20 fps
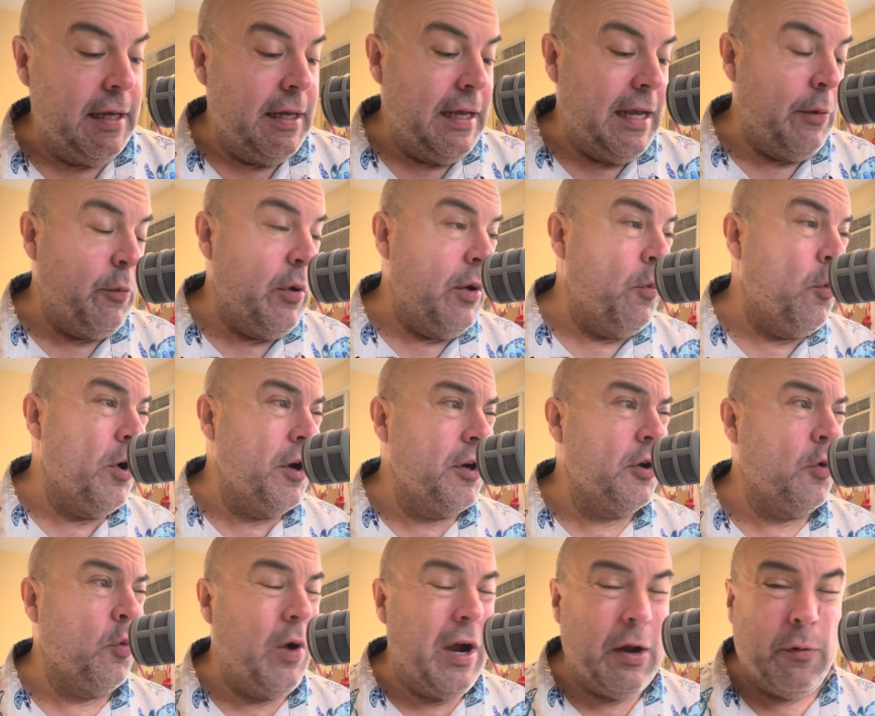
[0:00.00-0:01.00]
And we
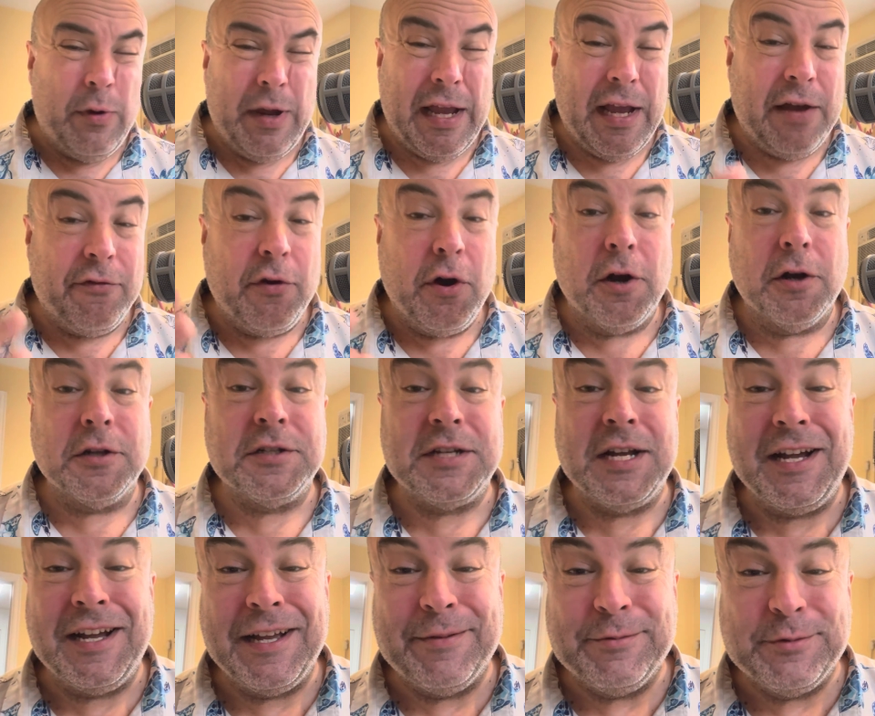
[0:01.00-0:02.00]
wonder why we have hard
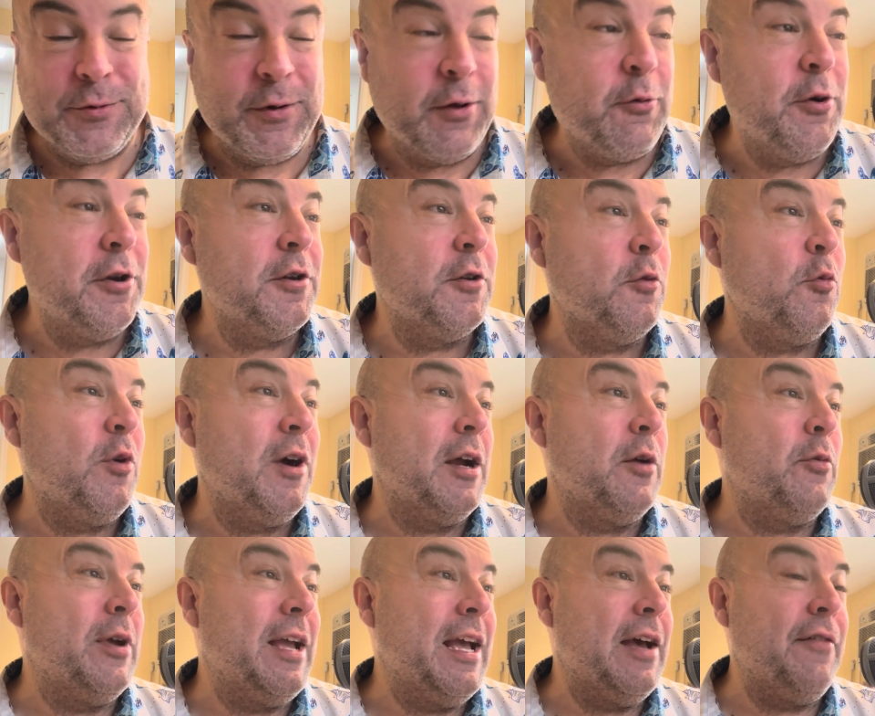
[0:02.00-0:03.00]
times. We wonder why
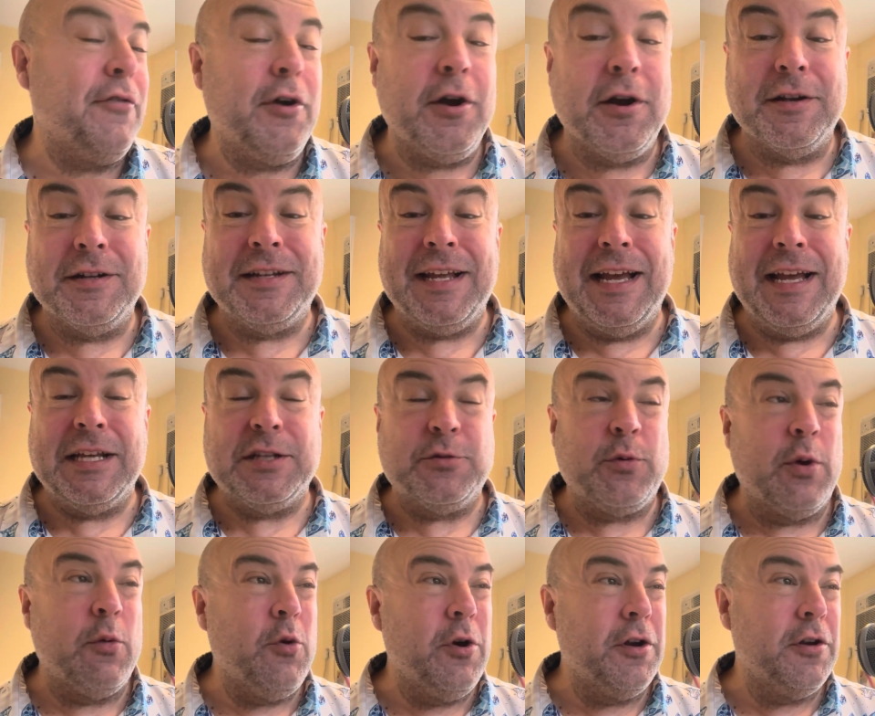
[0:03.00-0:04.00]
we have hard days.
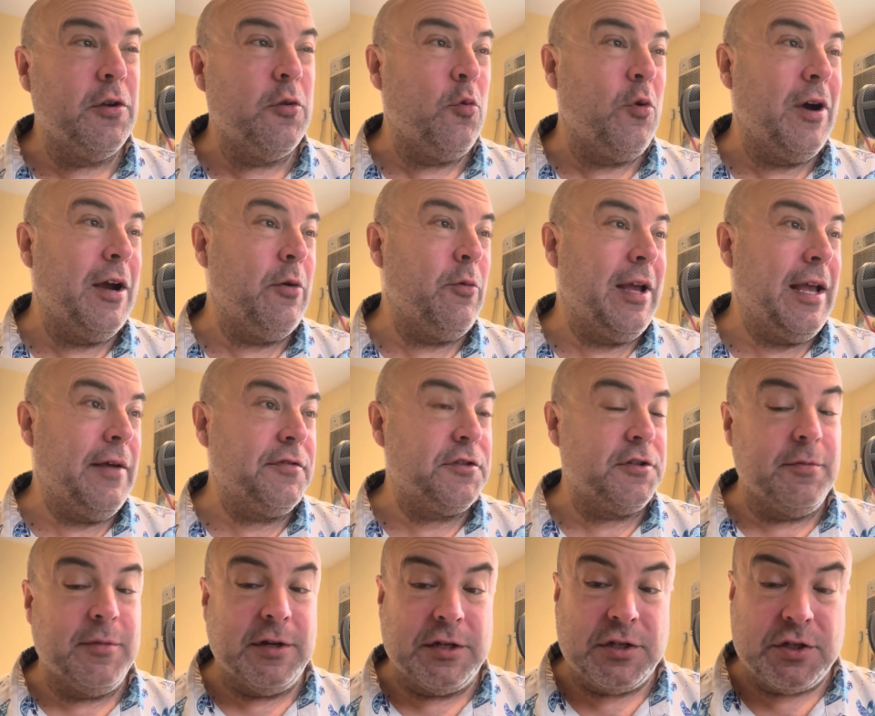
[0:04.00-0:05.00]
We wonder why we have
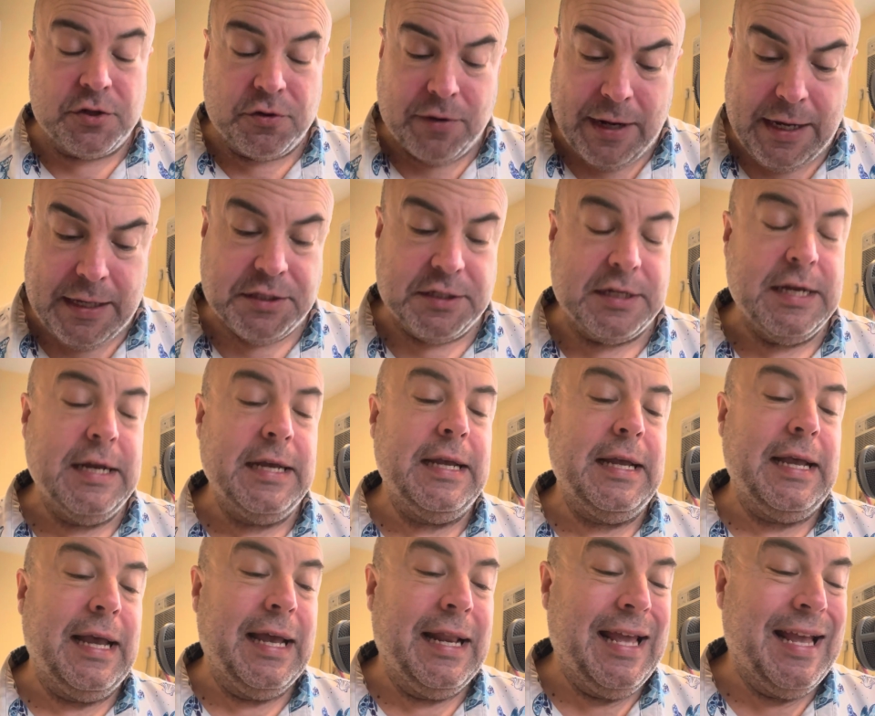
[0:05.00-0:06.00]
so much stress
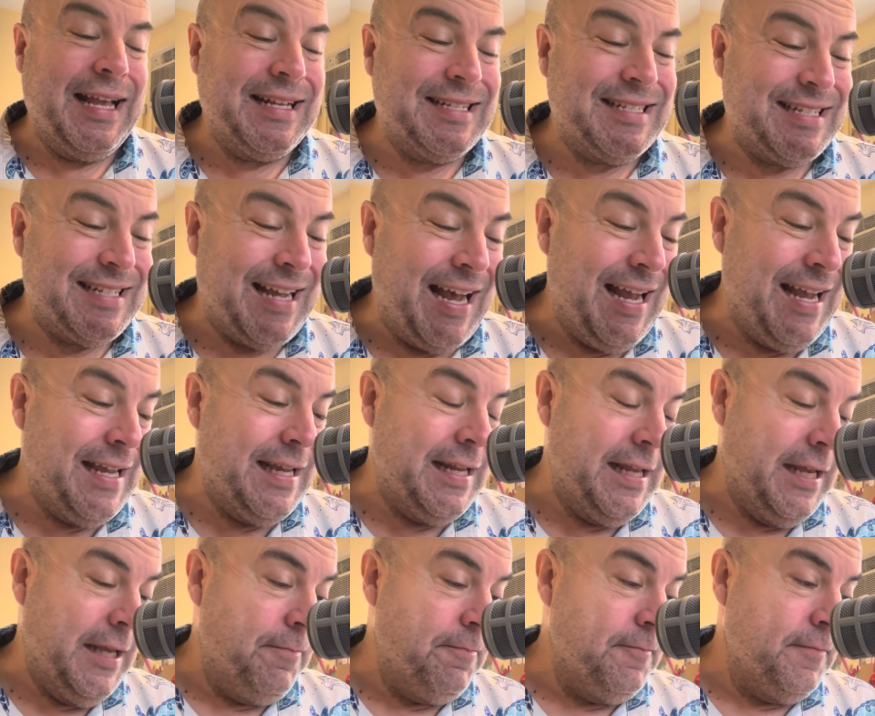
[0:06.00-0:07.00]
and
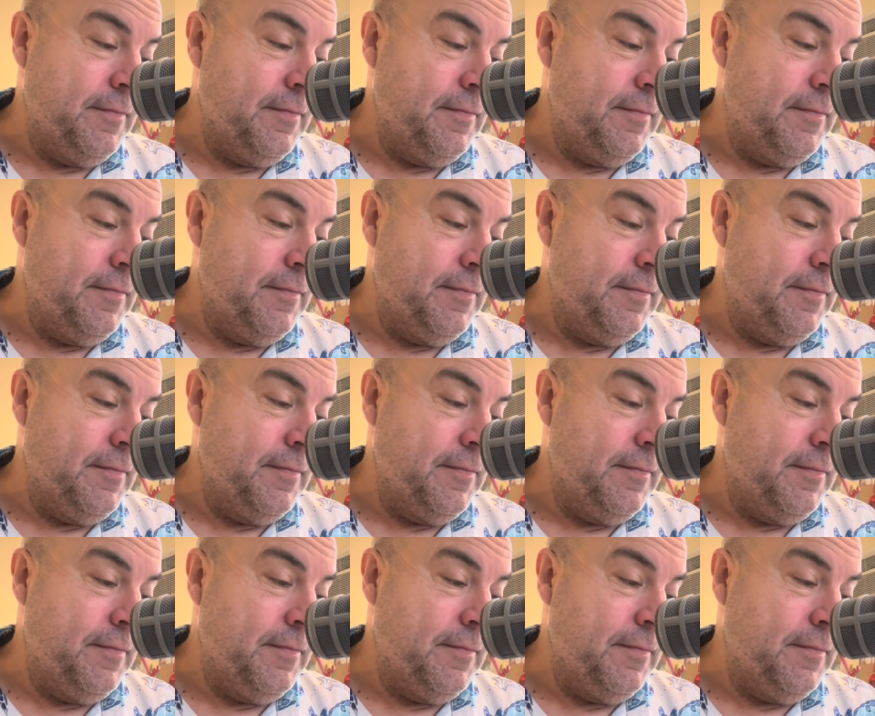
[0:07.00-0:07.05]
anxiety.